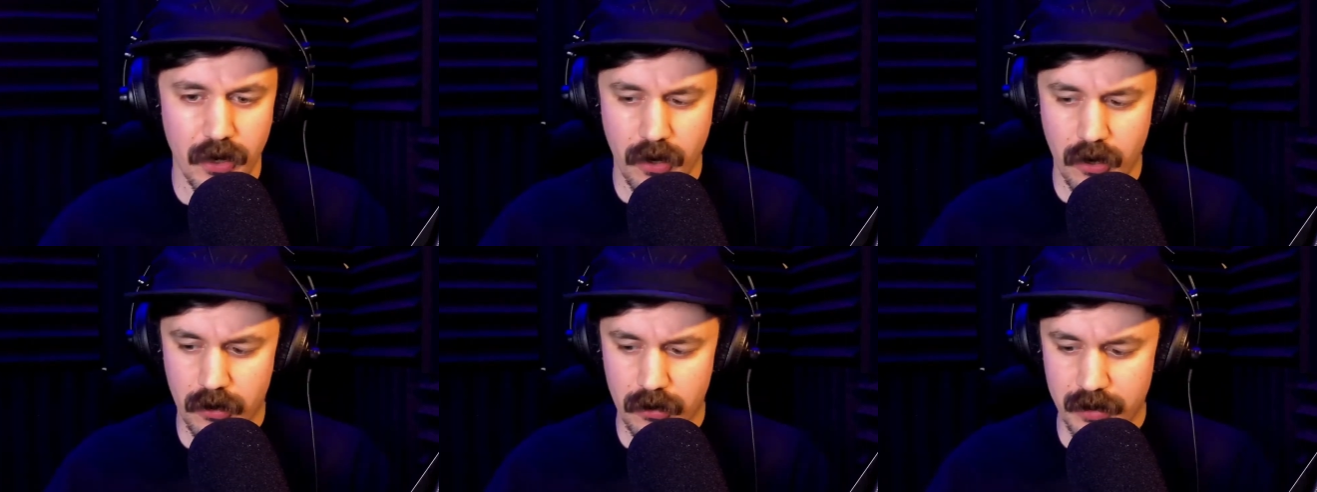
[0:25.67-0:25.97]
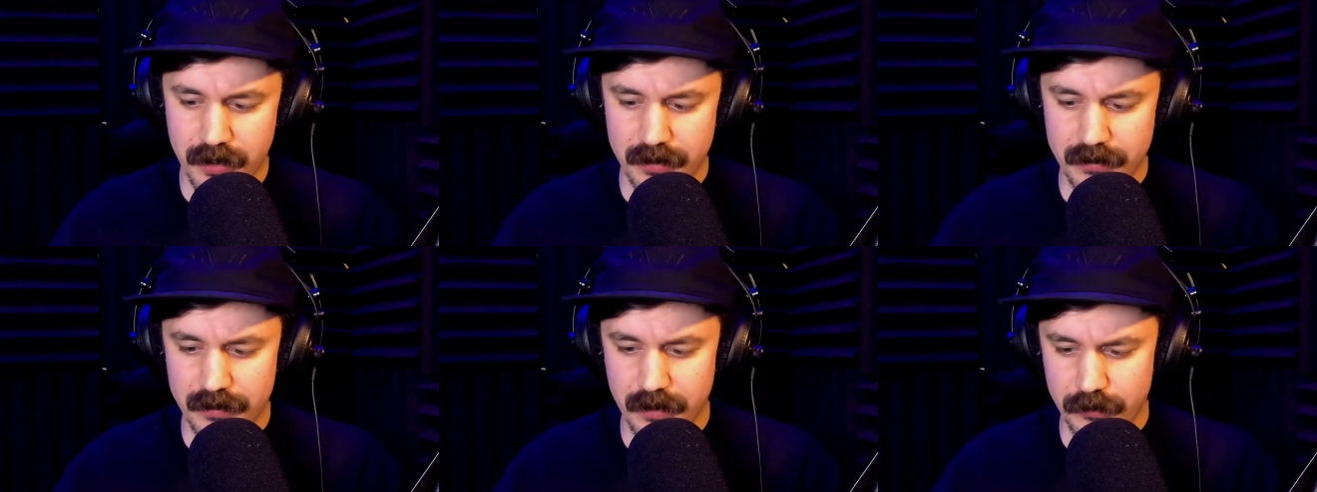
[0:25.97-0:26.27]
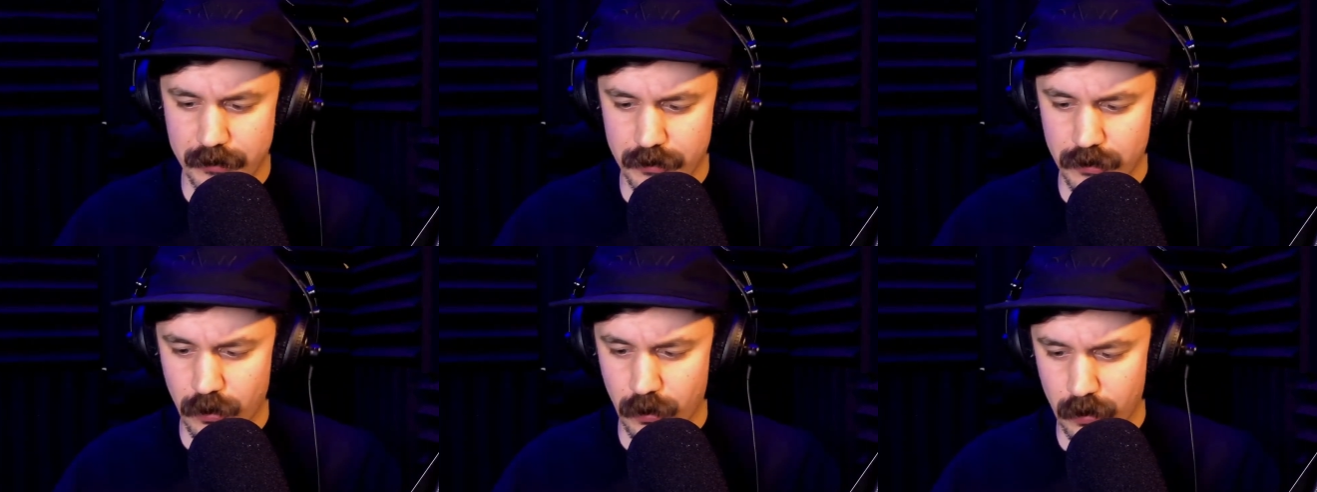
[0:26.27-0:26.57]
R.A.
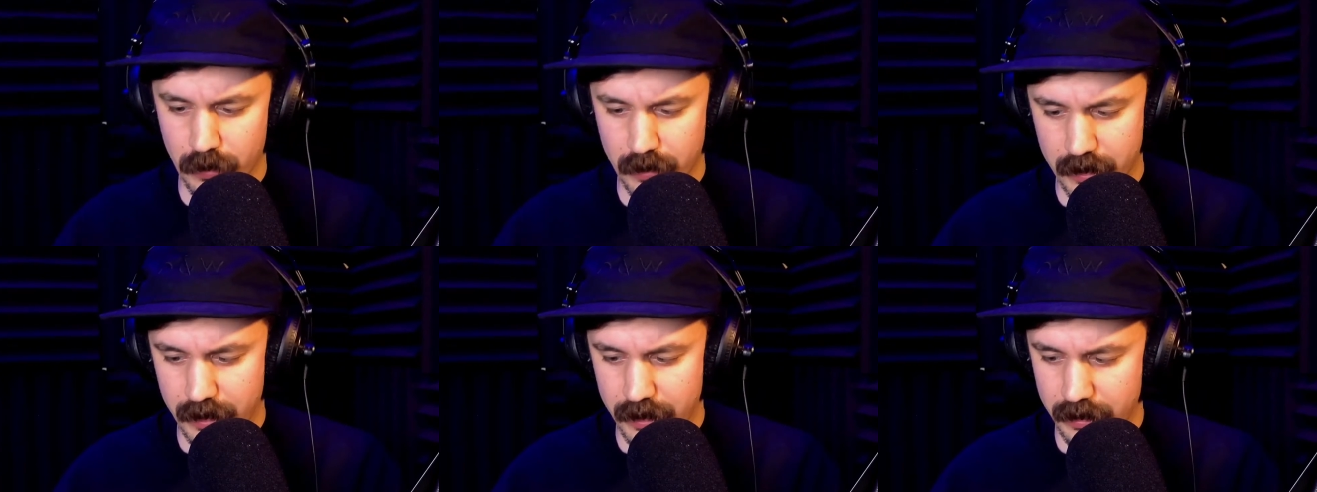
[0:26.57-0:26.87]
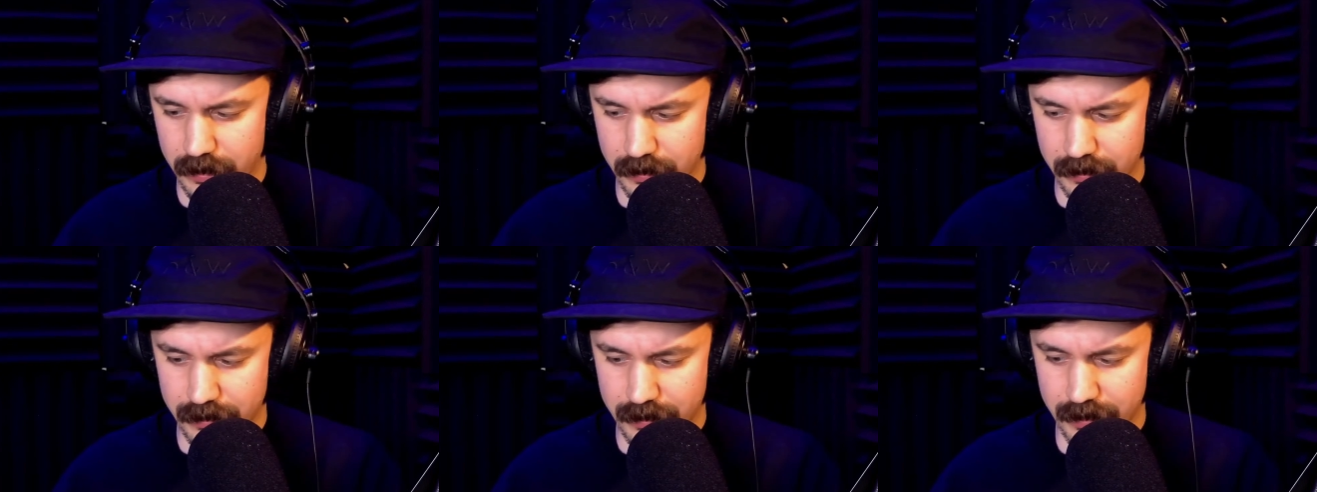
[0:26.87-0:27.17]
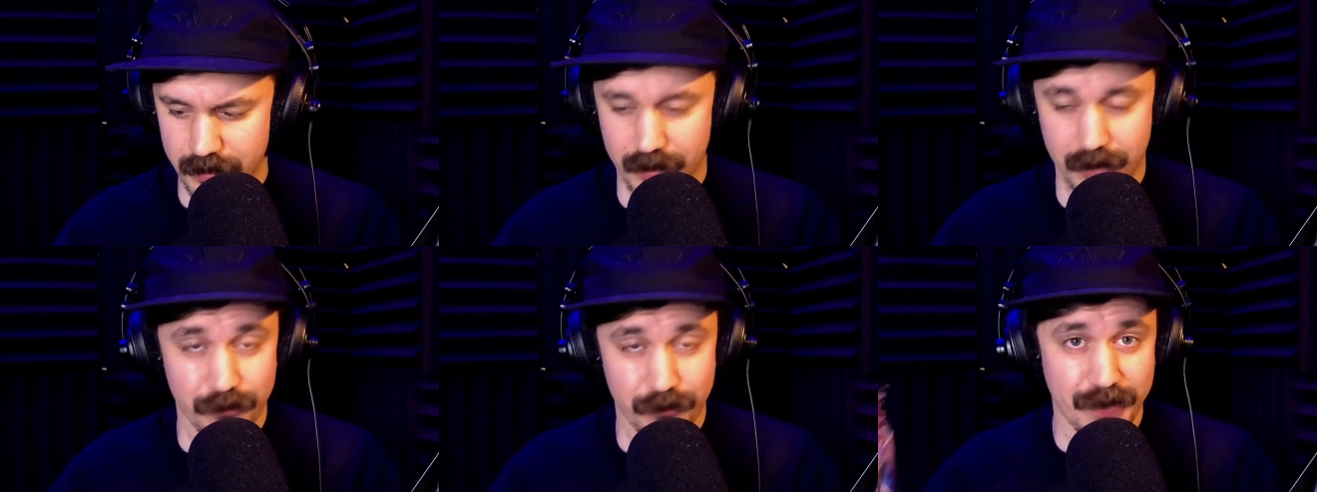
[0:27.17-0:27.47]
Salvatore
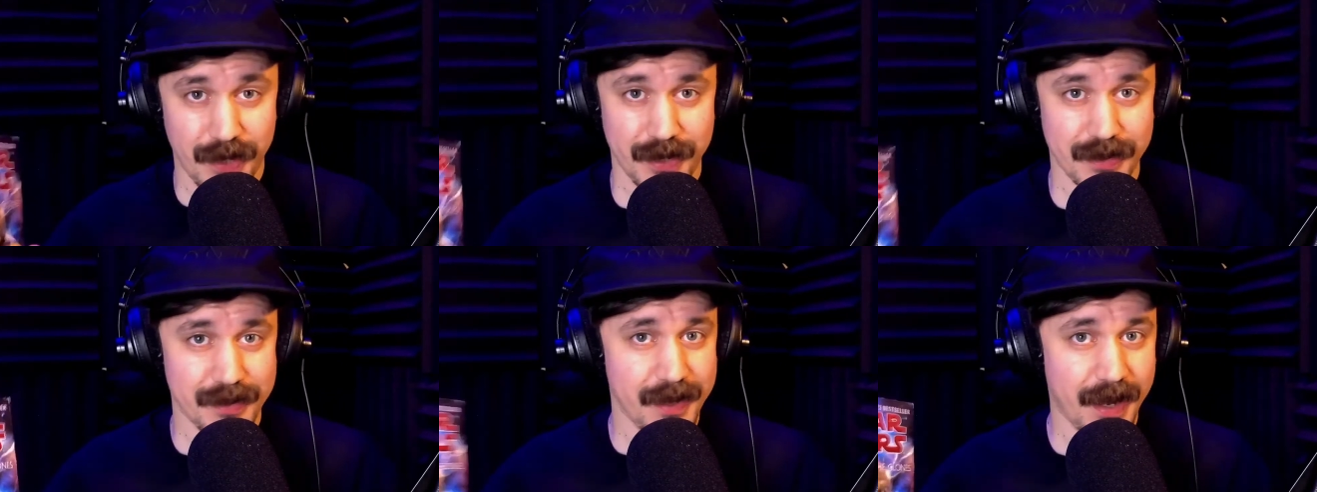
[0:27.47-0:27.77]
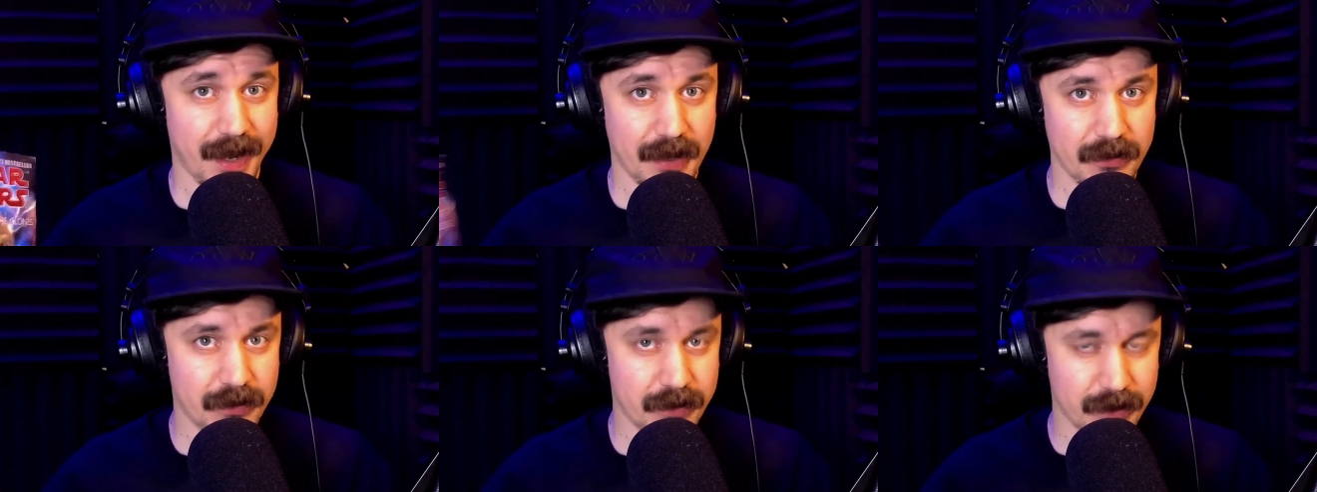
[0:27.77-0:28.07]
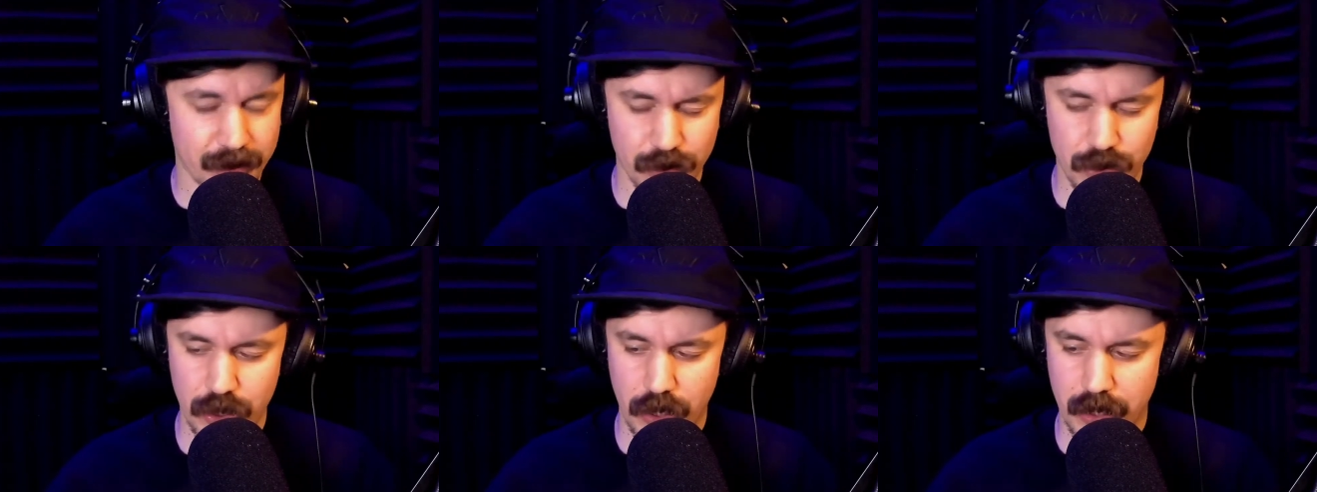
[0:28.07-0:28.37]
did a
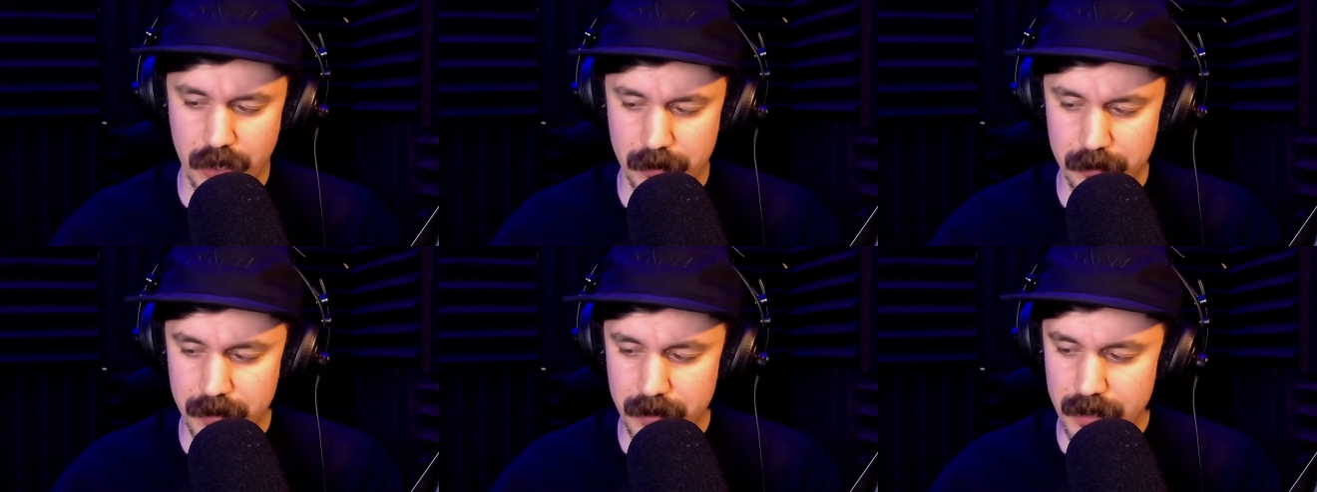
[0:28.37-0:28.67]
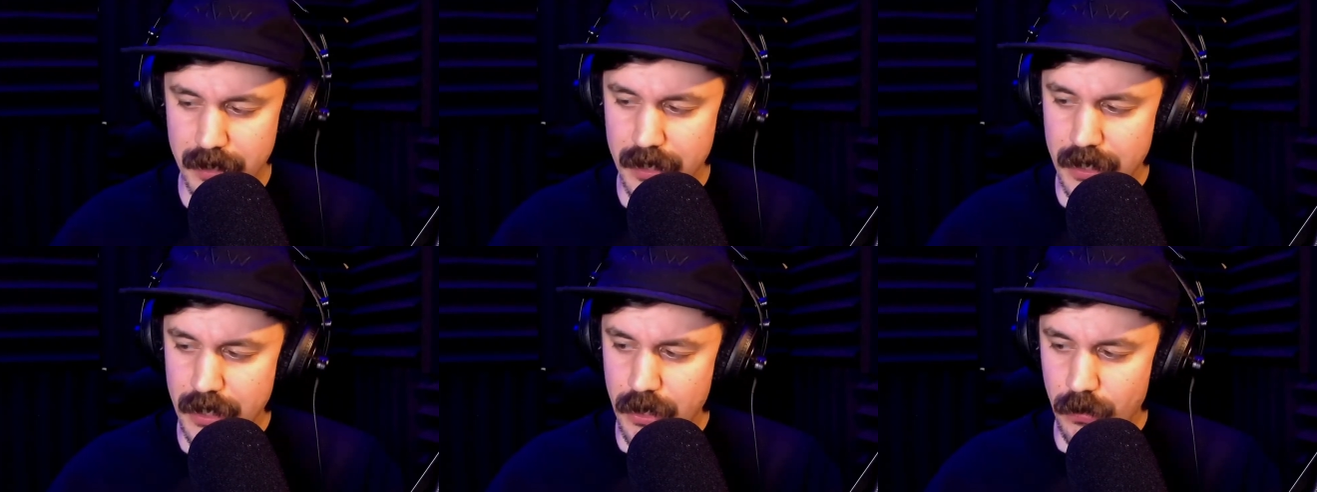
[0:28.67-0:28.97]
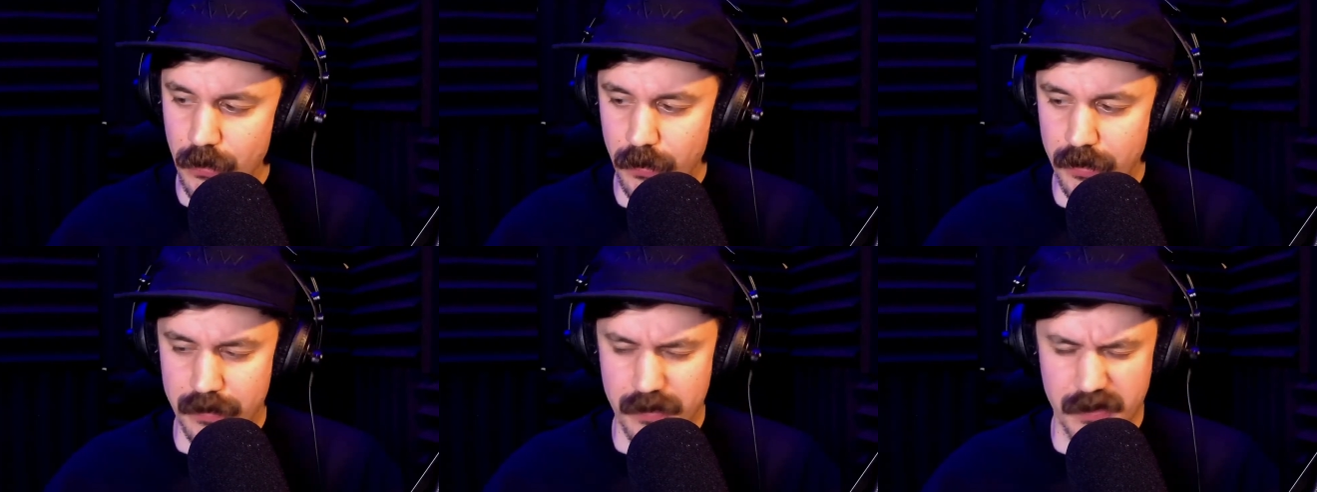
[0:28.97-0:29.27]
fantastic job
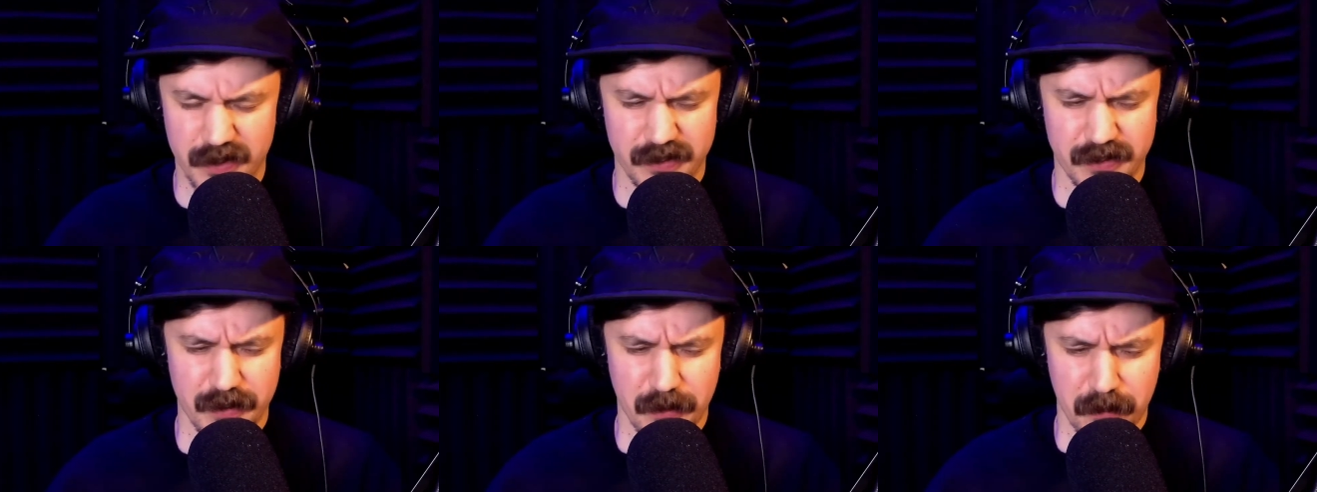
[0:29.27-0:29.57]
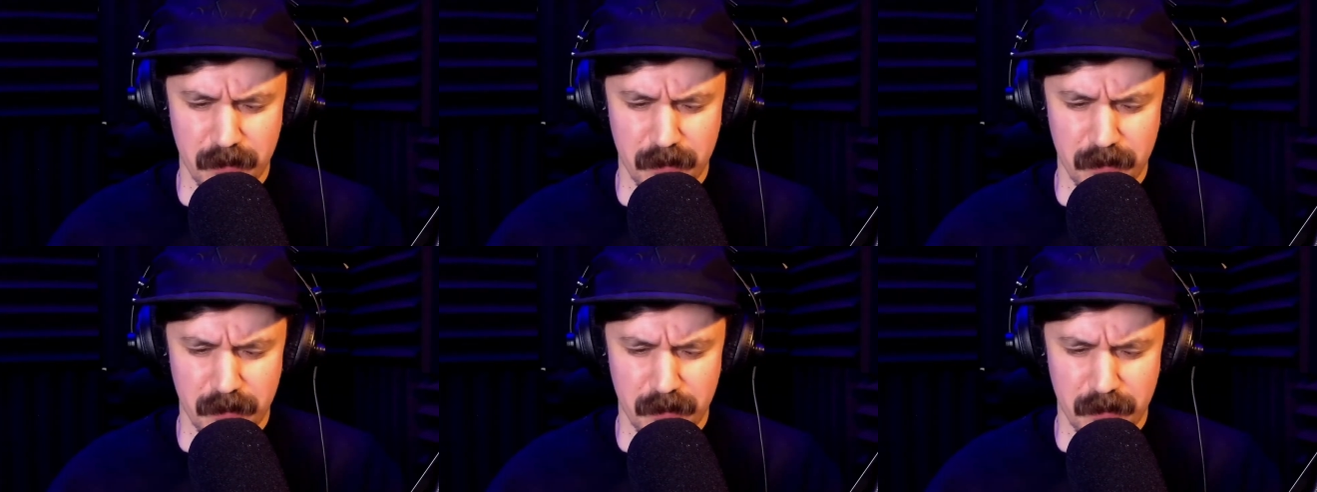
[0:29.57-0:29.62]
with this.